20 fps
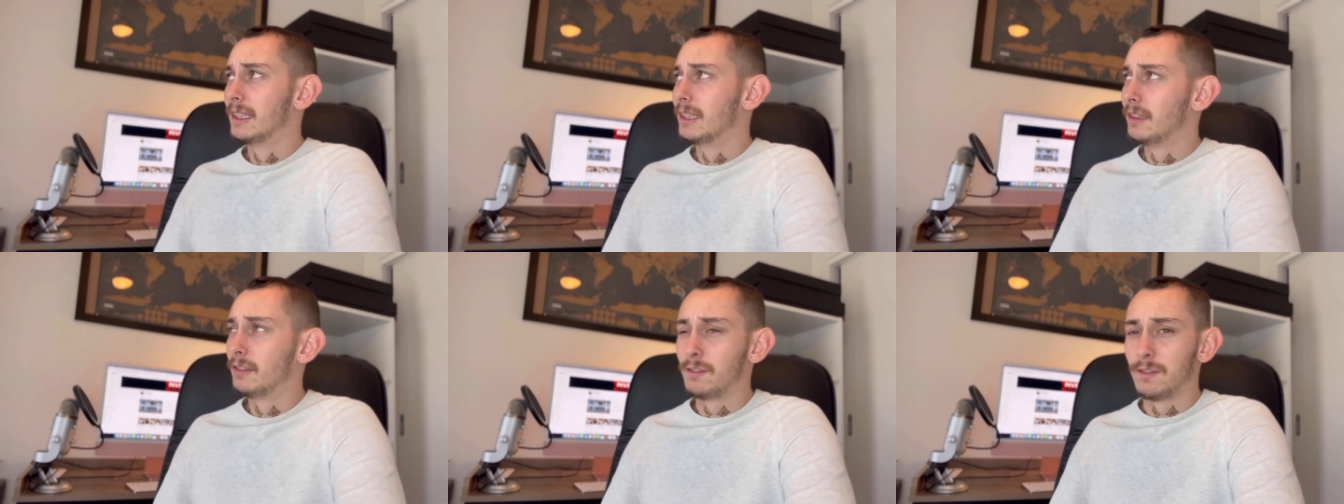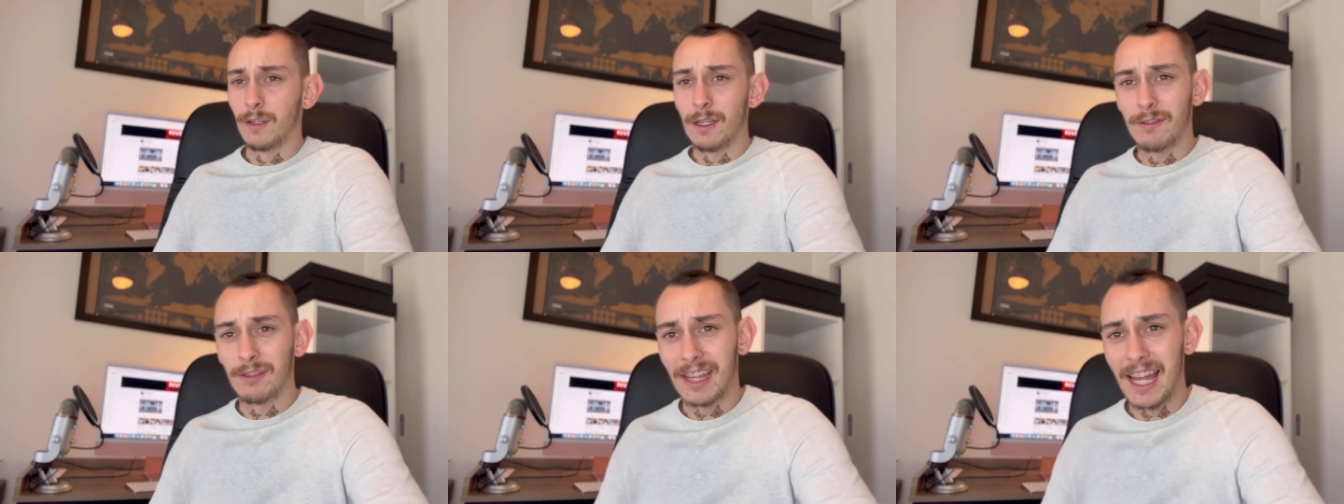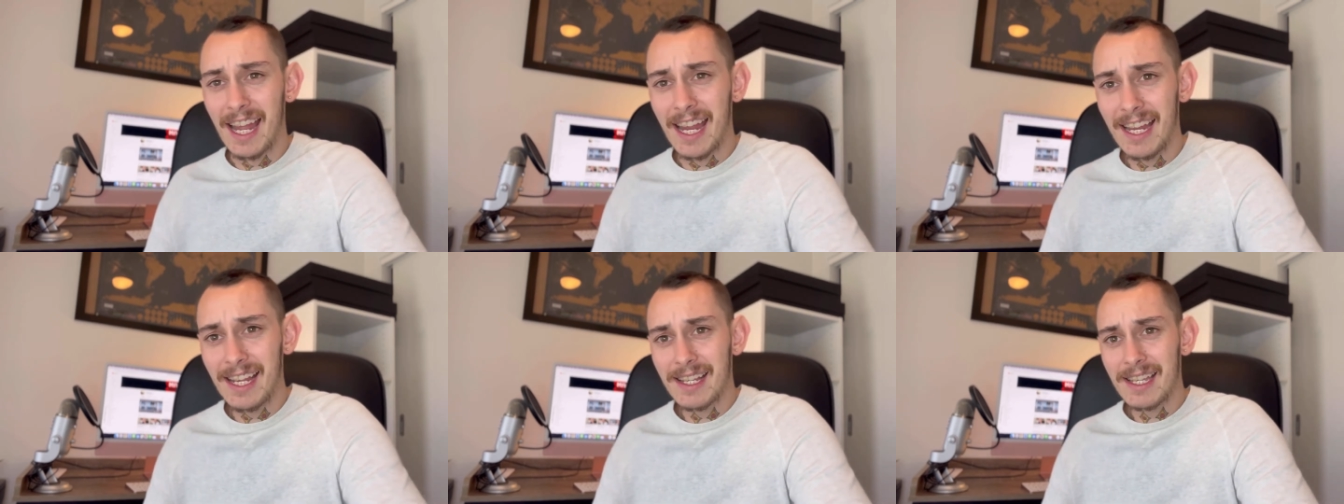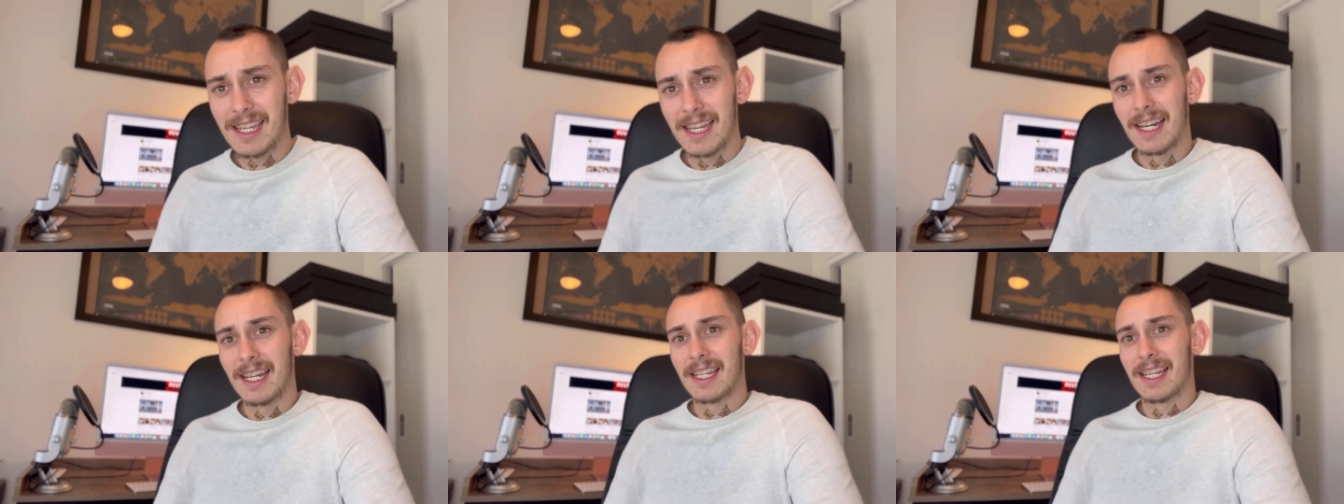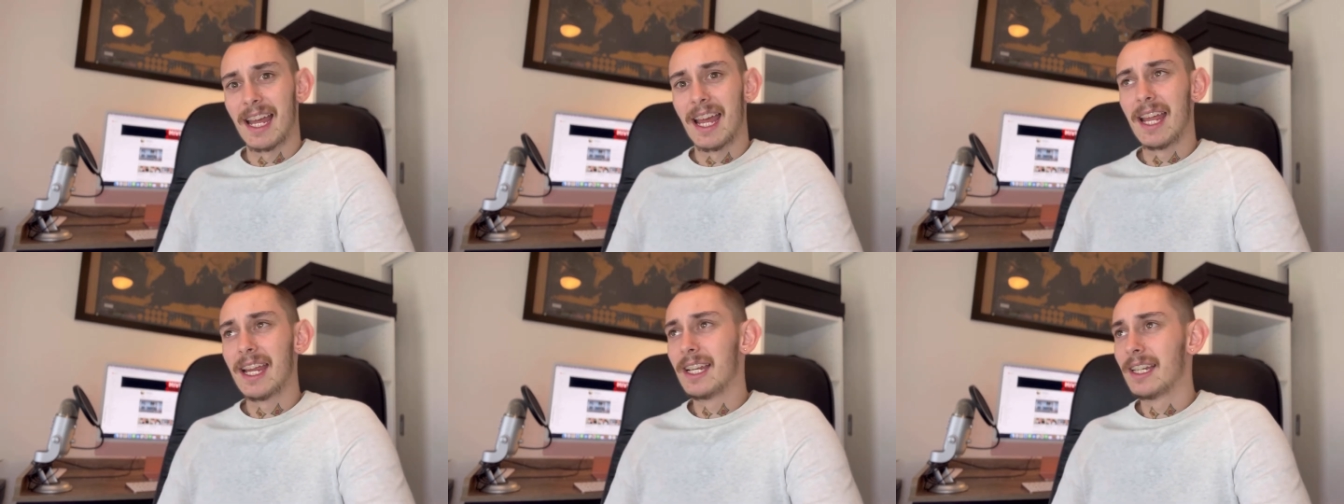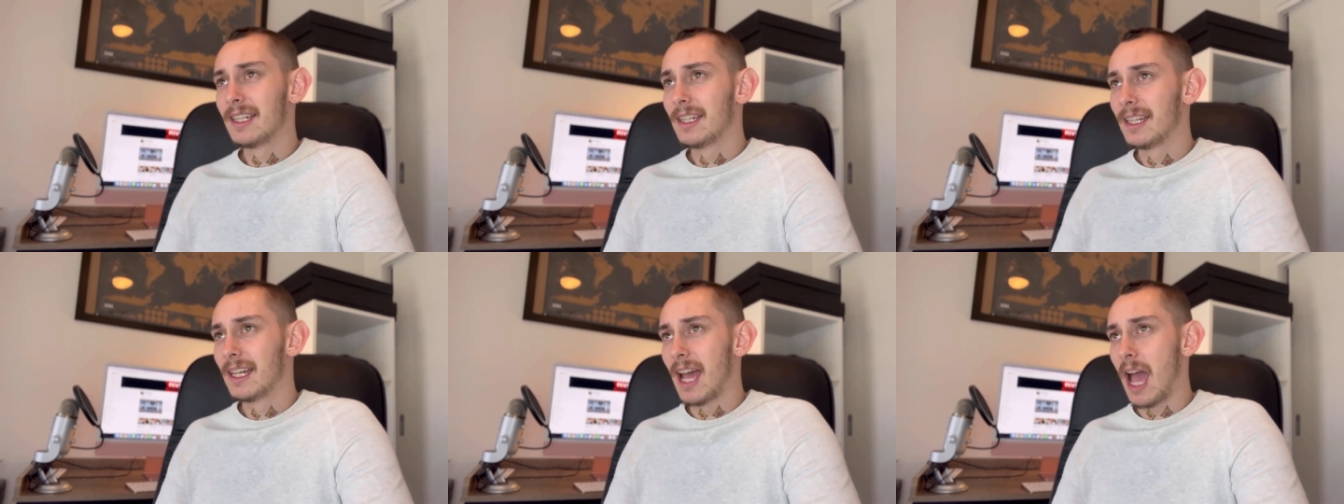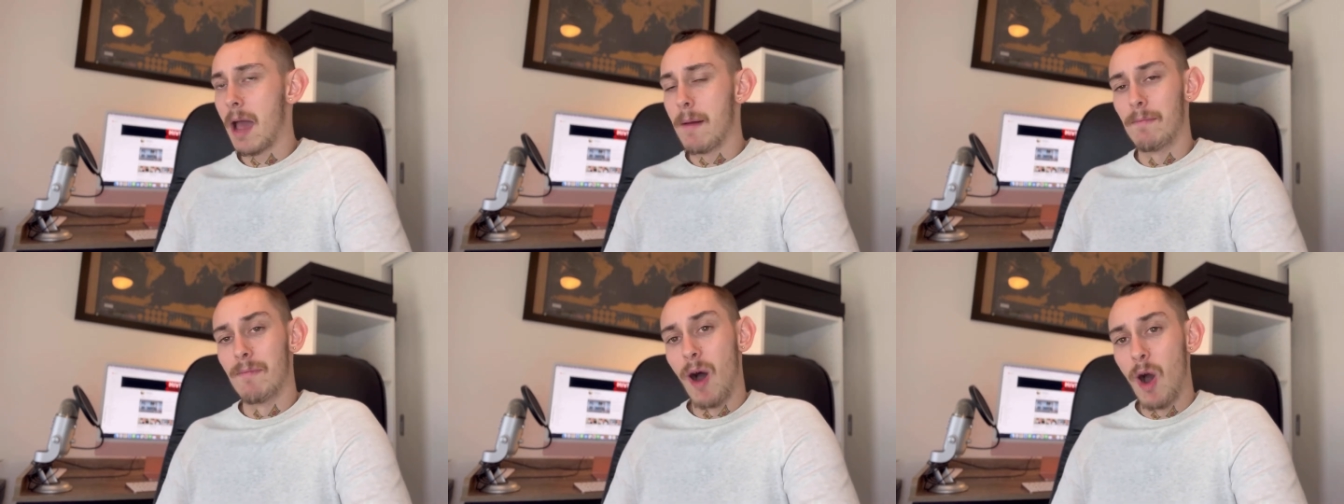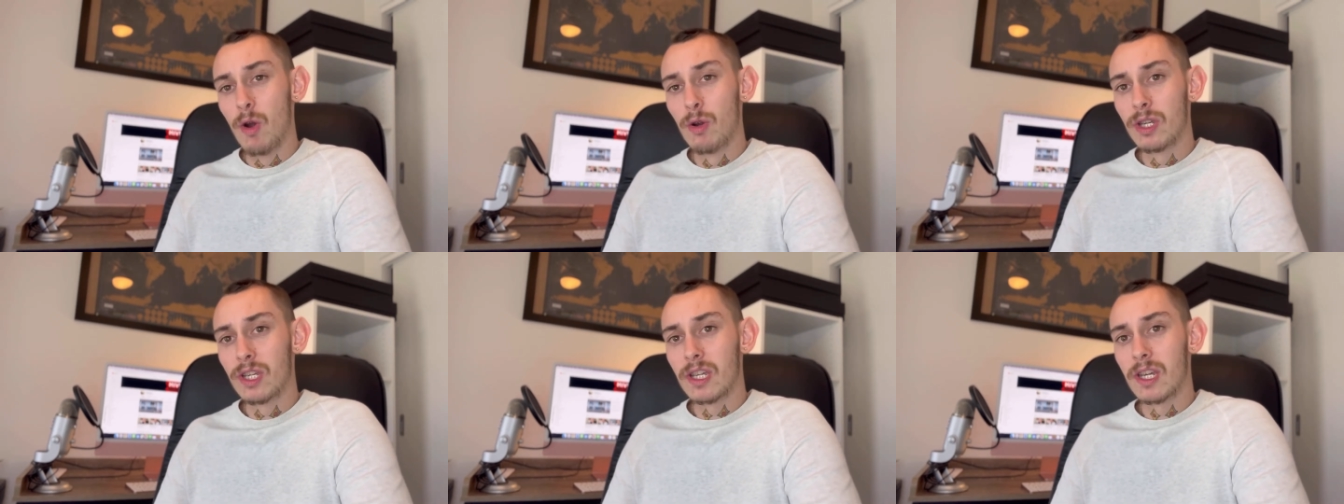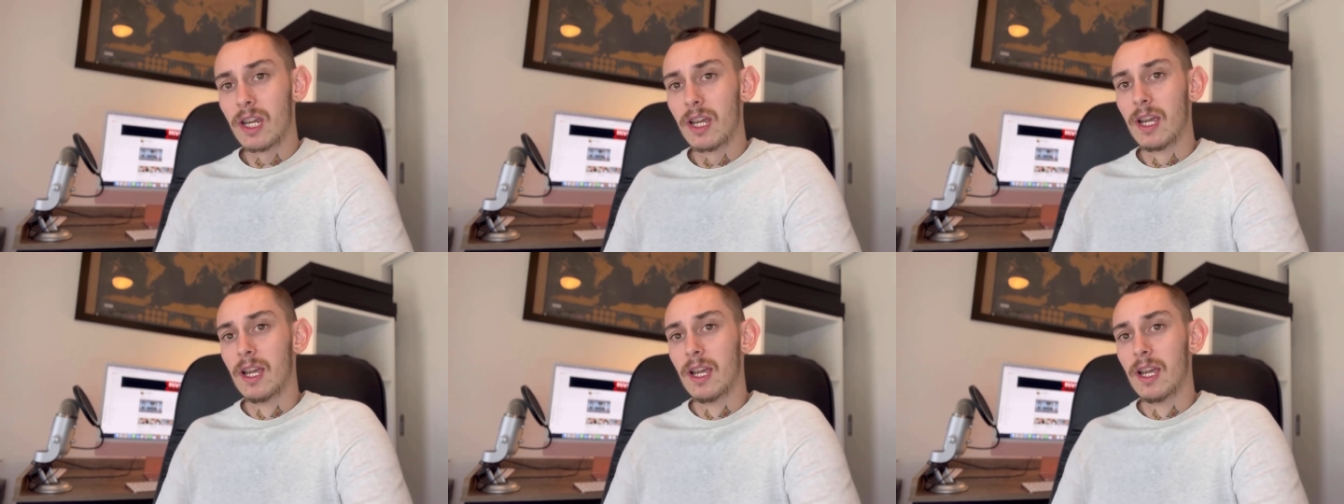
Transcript: 15, 16 at most.